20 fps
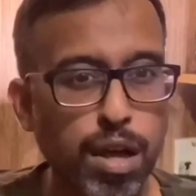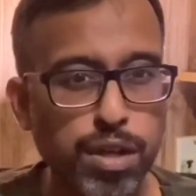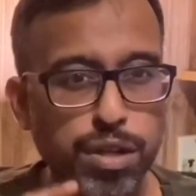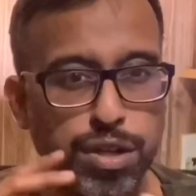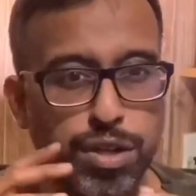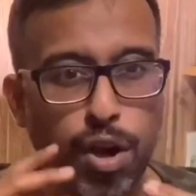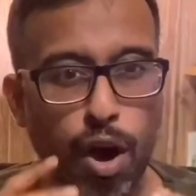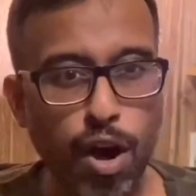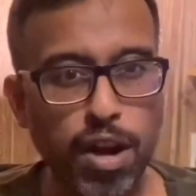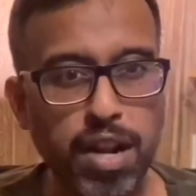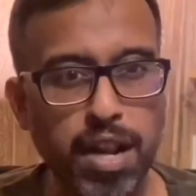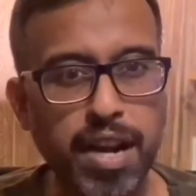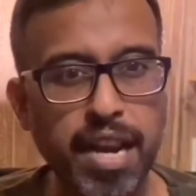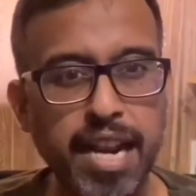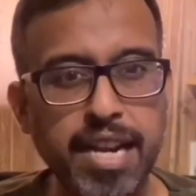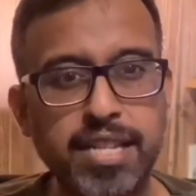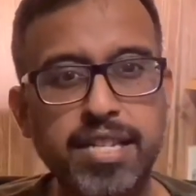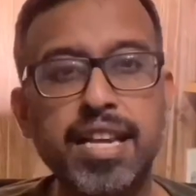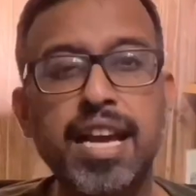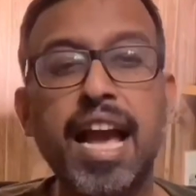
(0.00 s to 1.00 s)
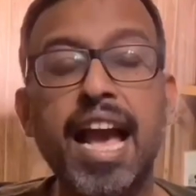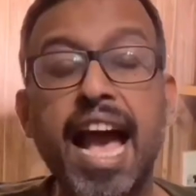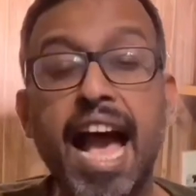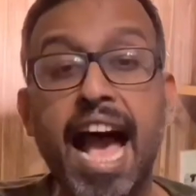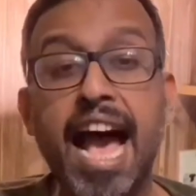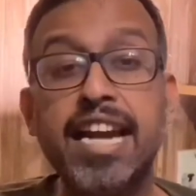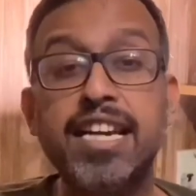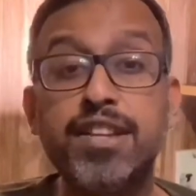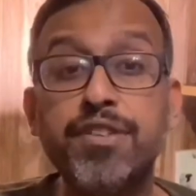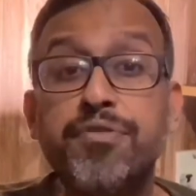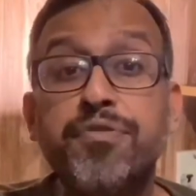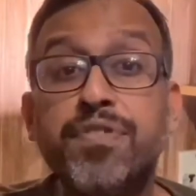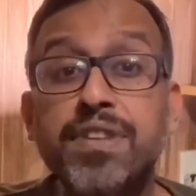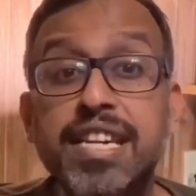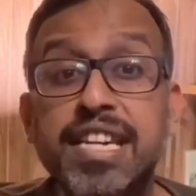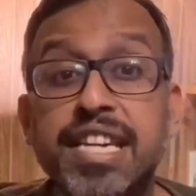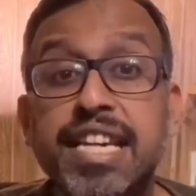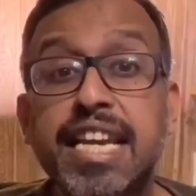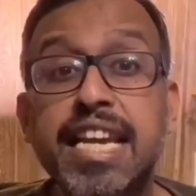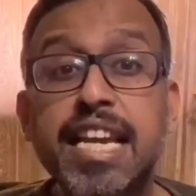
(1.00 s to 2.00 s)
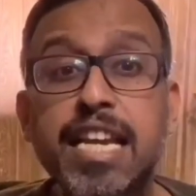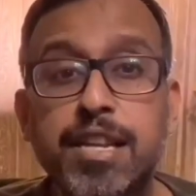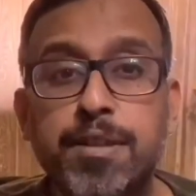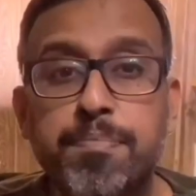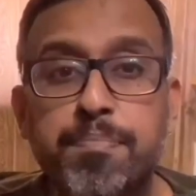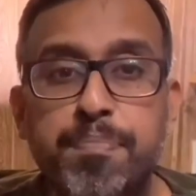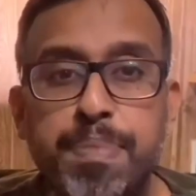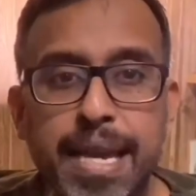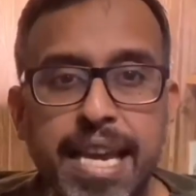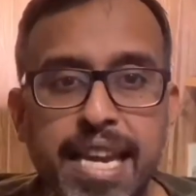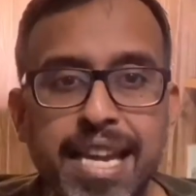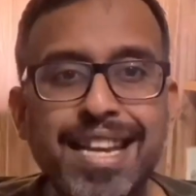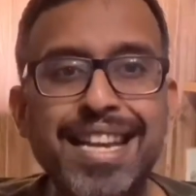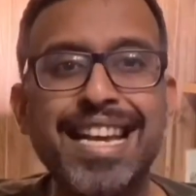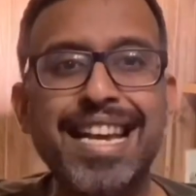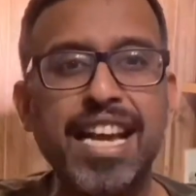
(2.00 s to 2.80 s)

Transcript: tolerate, and if need be,